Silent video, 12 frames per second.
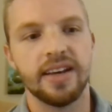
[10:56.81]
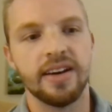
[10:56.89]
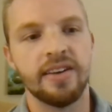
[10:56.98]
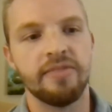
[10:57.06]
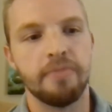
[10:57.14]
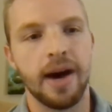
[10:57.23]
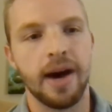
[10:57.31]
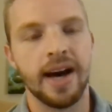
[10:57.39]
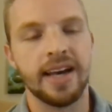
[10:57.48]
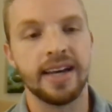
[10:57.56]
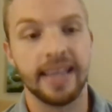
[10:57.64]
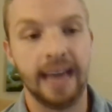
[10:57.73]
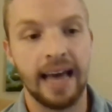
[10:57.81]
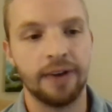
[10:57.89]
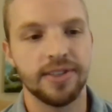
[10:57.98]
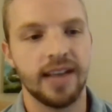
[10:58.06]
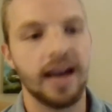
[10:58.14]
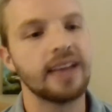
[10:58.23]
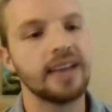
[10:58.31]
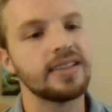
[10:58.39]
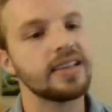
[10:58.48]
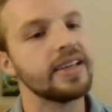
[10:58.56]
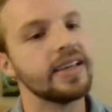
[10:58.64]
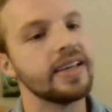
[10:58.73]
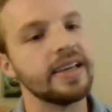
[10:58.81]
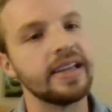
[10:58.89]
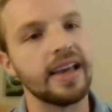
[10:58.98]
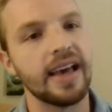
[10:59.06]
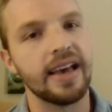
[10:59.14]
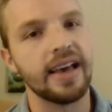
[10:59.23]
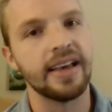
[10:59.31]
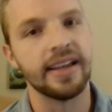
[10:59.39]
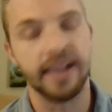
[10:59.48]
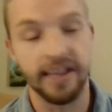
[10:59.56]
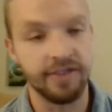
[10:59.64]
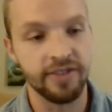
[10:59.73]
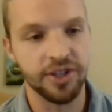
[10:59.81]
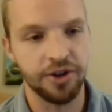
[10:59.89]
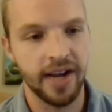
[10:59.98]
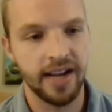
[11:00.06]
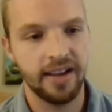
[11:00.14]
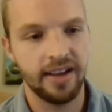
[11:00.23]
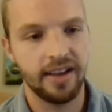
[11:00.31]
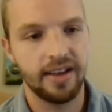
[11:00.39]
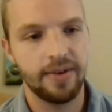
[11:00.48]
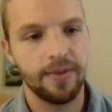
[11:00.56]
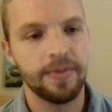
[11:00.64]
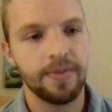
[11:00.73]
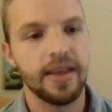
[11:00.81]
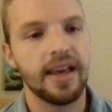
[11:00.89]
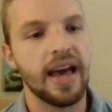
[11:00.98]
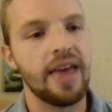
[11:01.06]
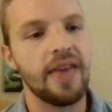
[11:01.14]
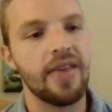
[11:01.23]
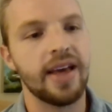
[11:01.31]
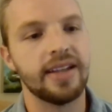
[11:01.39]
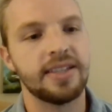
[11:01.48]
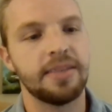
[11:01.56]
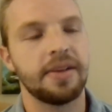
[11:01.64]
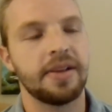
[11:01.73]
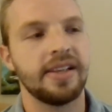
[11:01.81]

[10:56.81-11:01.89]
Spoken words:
of my account size in a given trade, and then typically